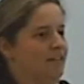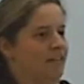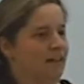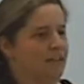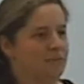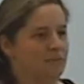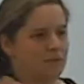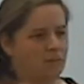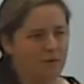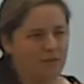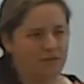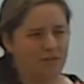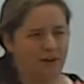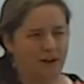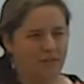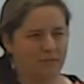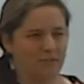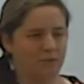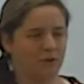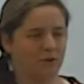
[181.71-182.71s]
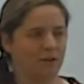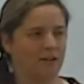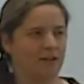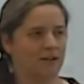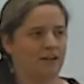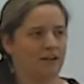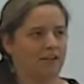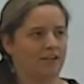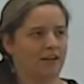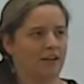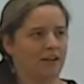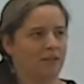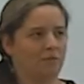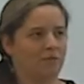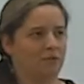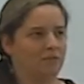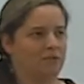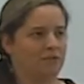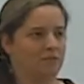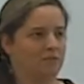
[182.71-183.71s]
and that's what we find more here than
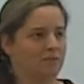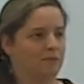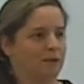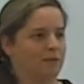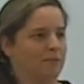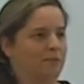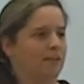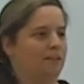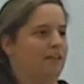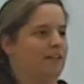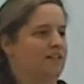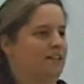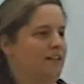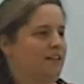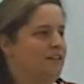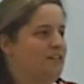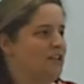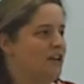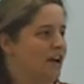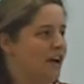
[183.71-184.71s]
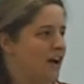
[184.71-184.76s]
we do purple nutsedge.